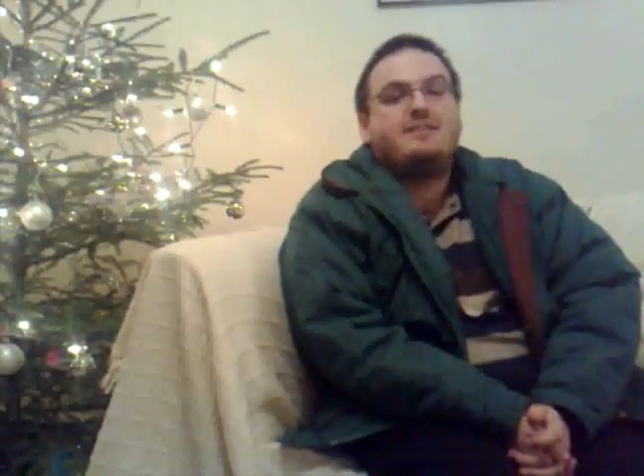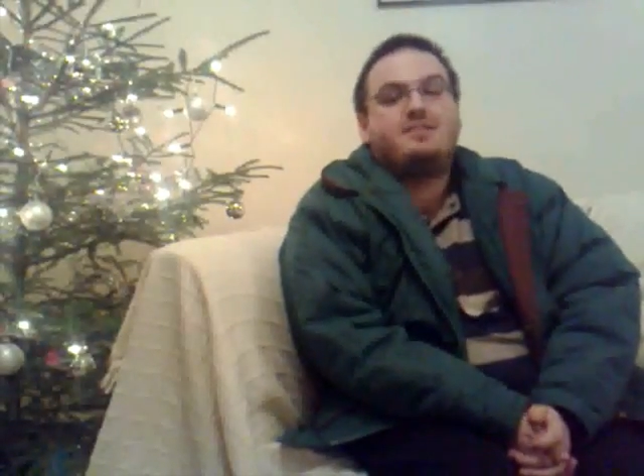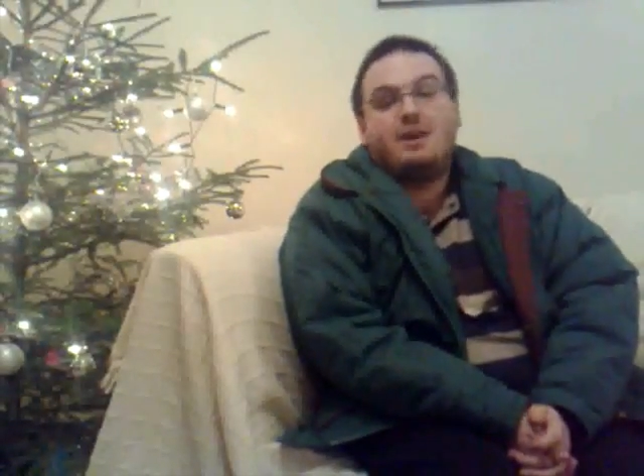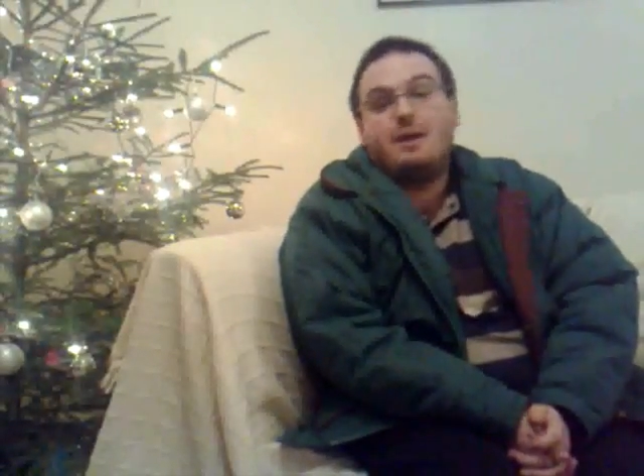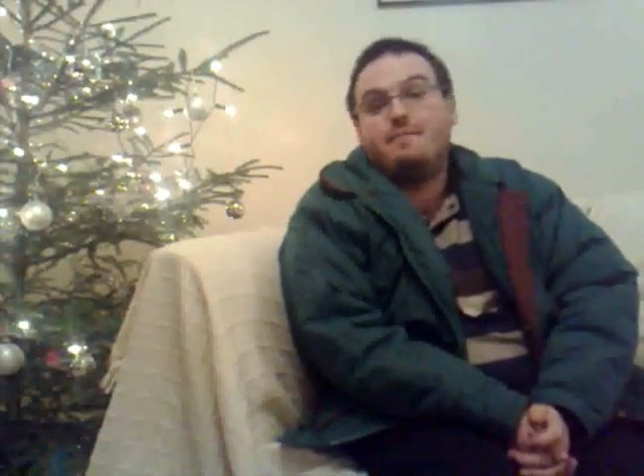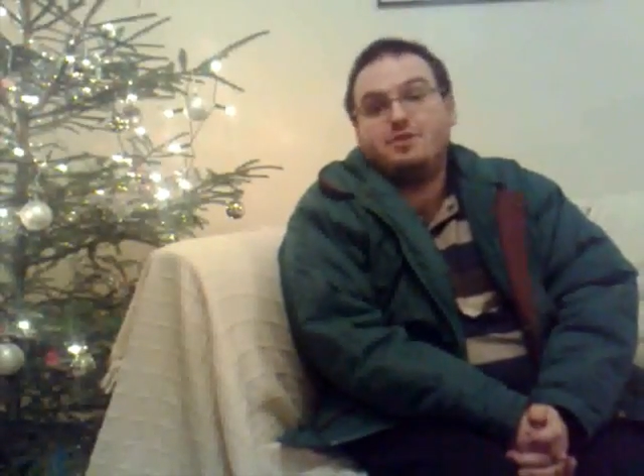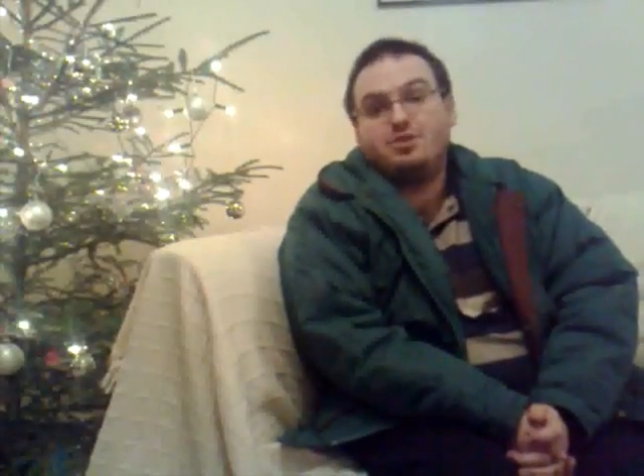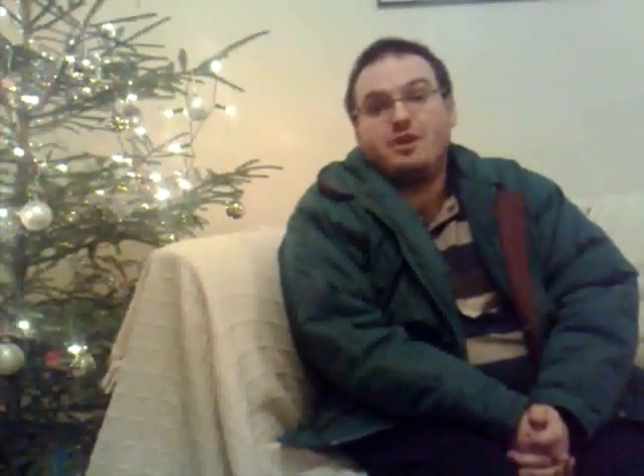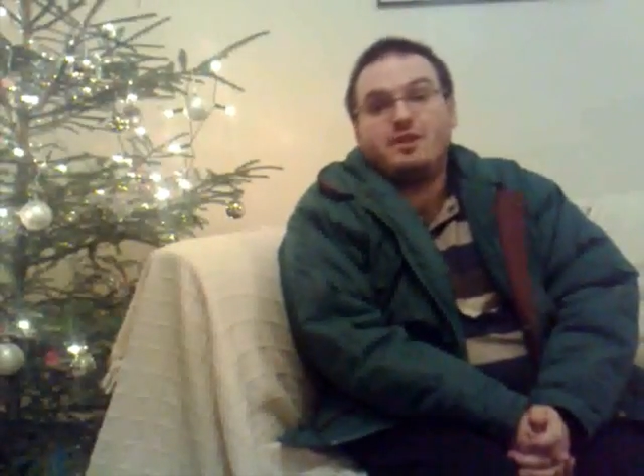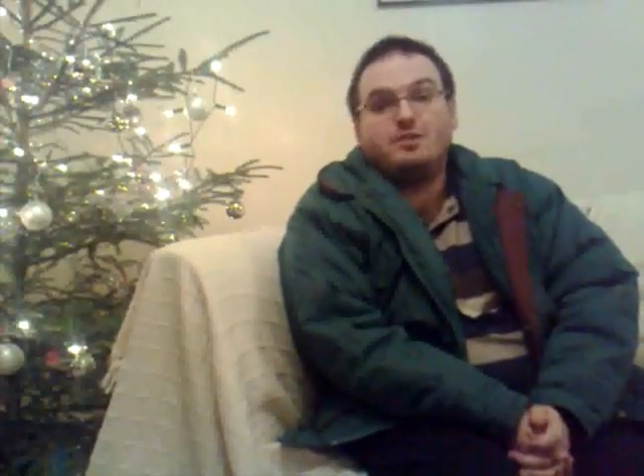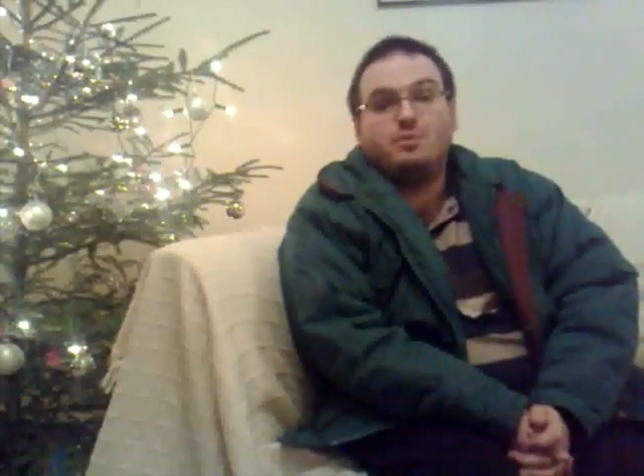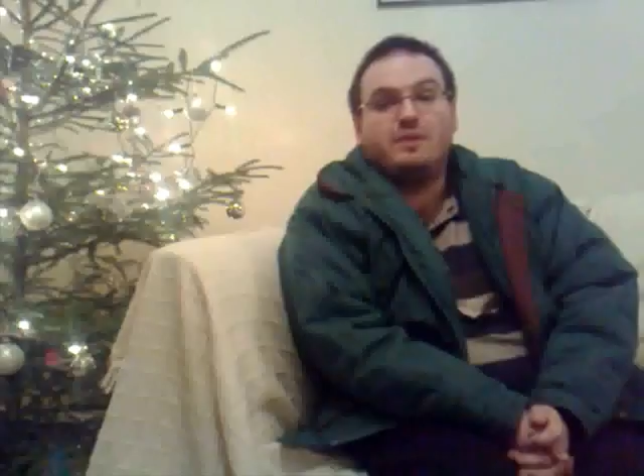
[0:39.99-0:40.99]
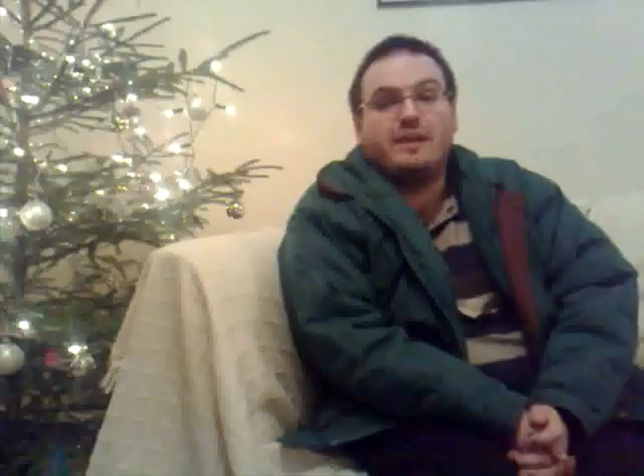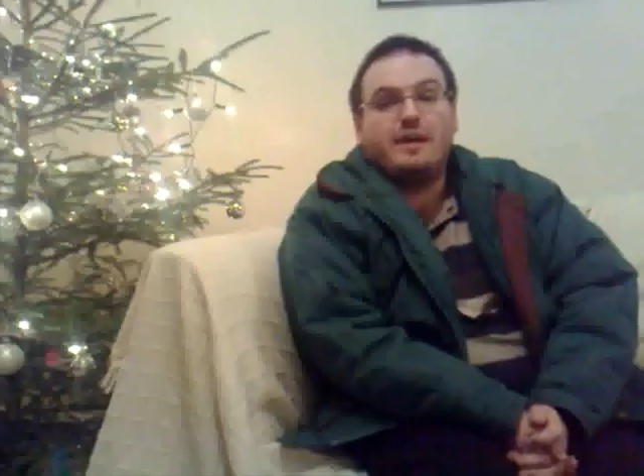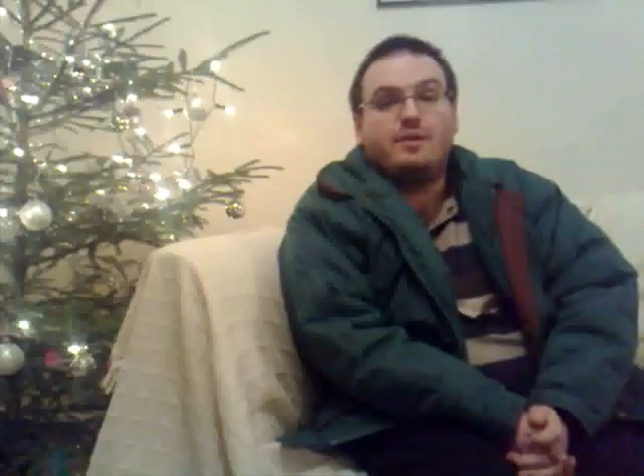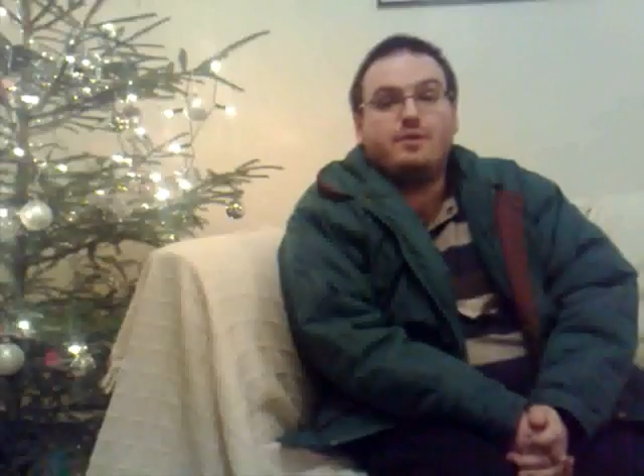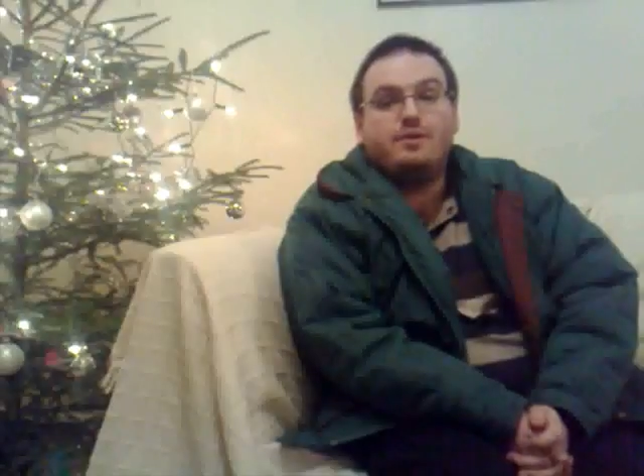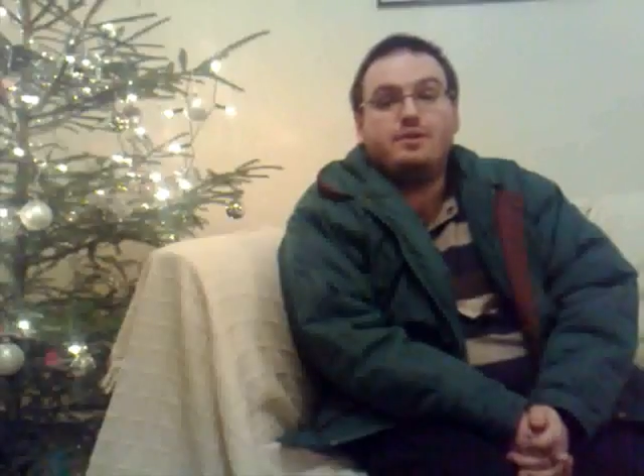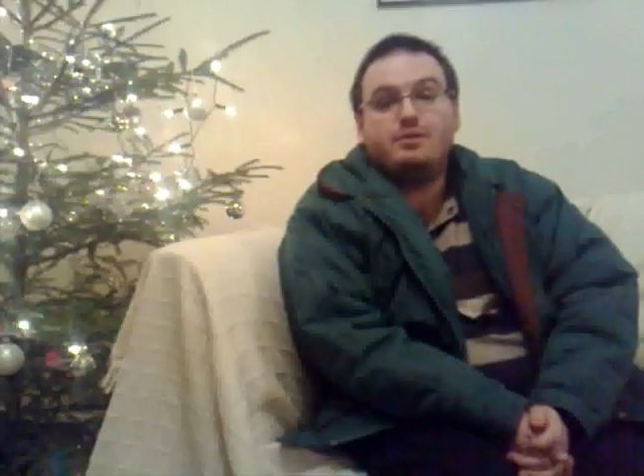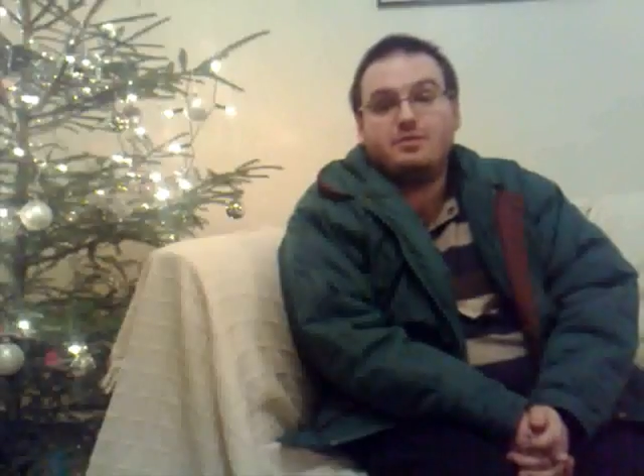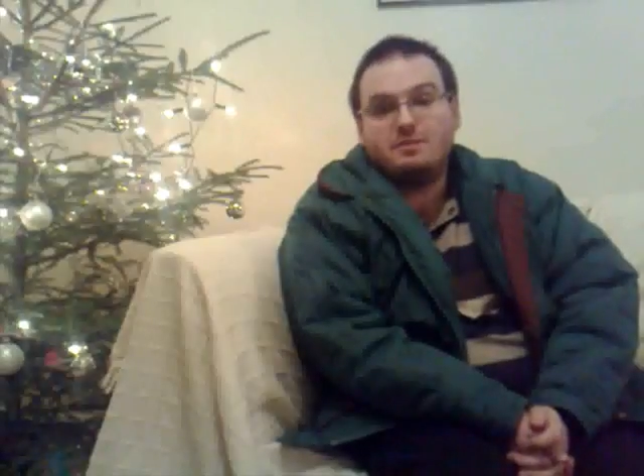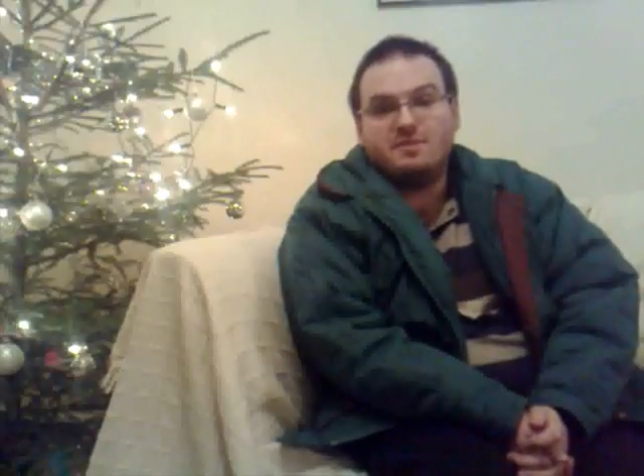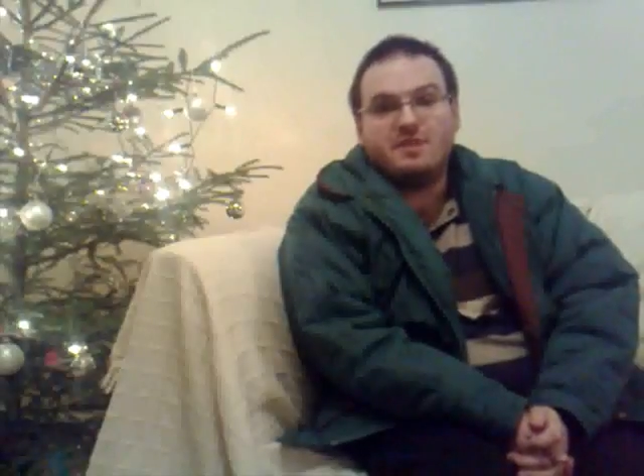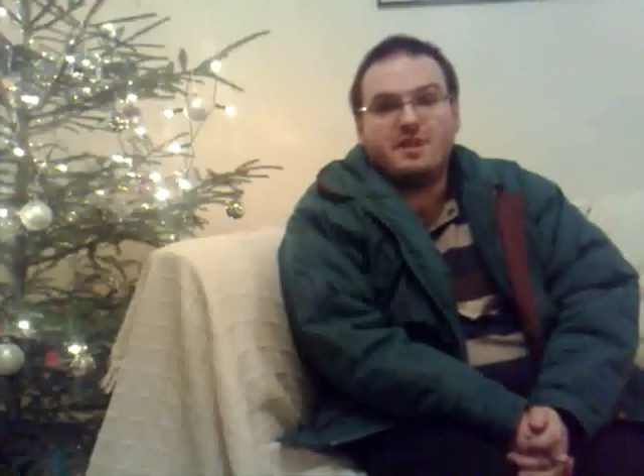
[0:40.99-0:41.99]
The time for trying to work out who your
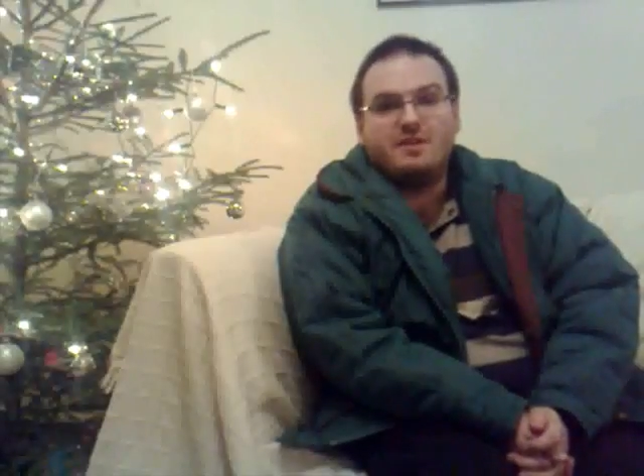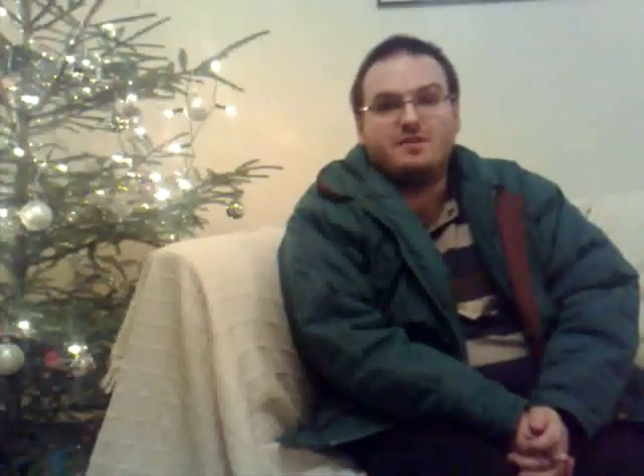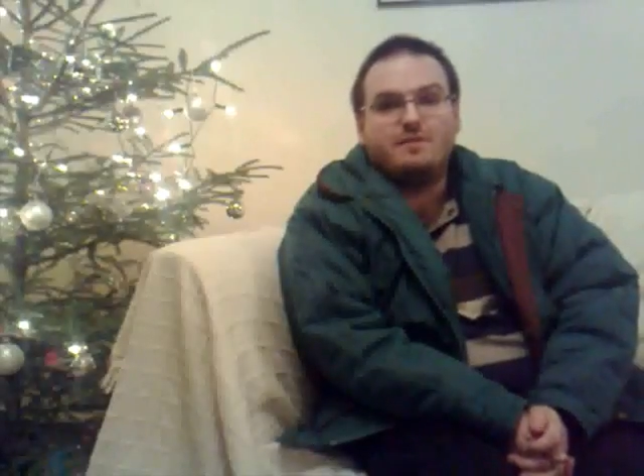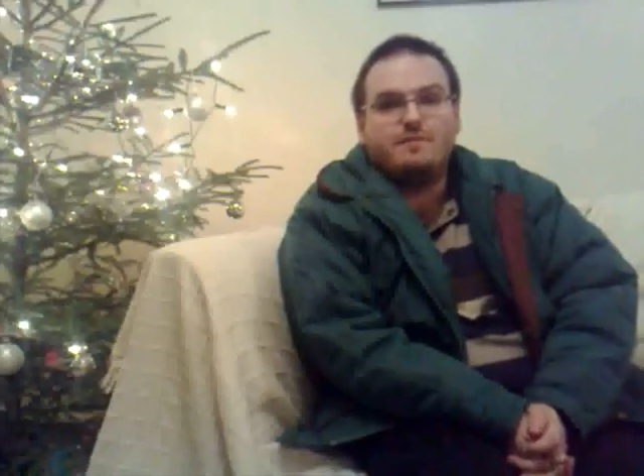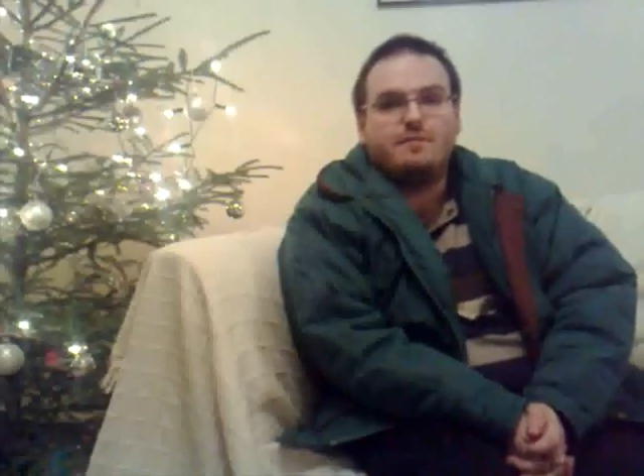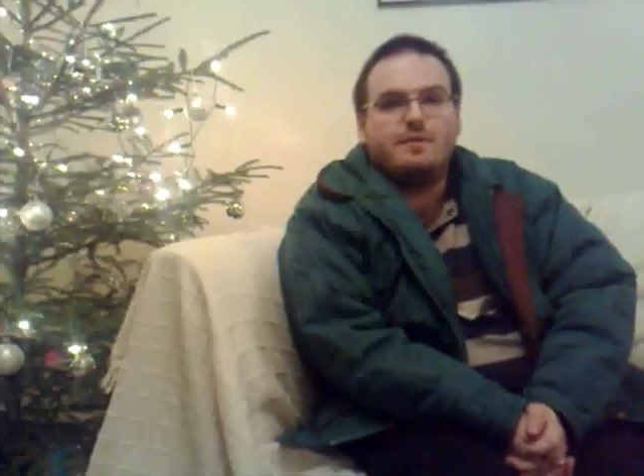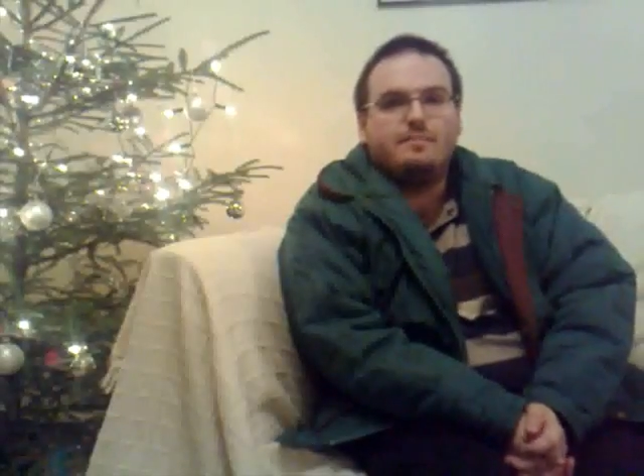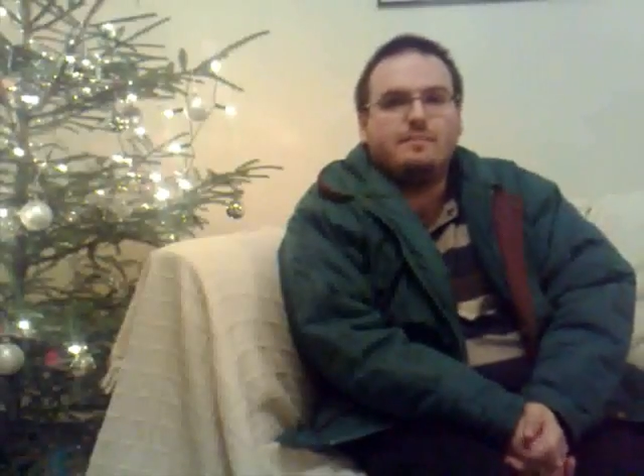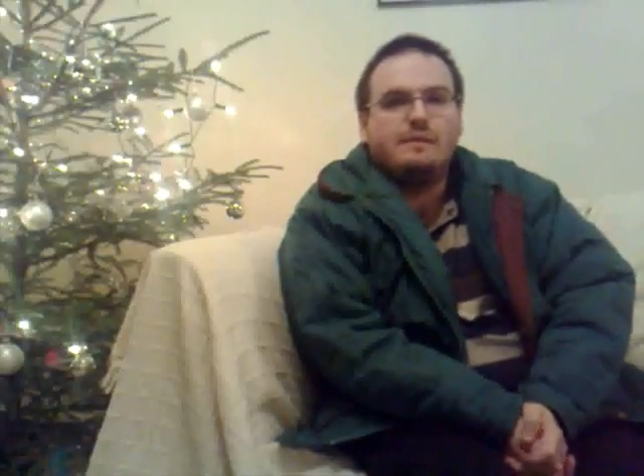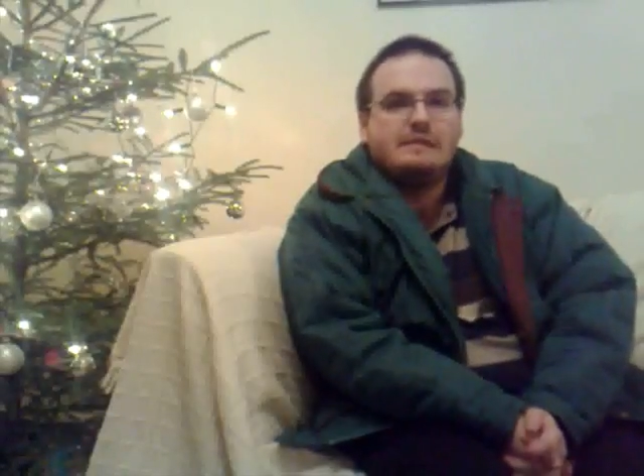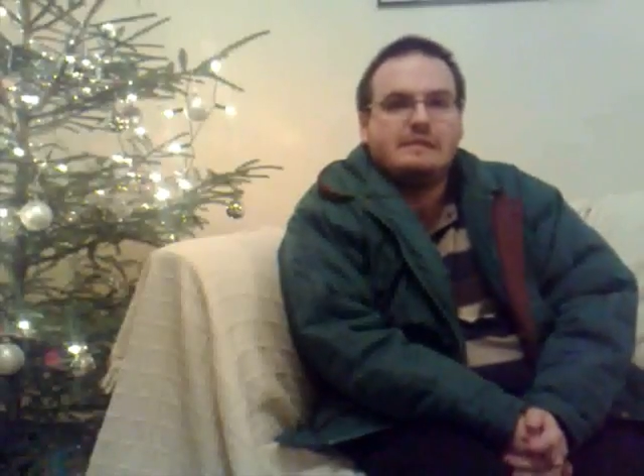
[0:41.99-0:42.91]
Christmas cards are from.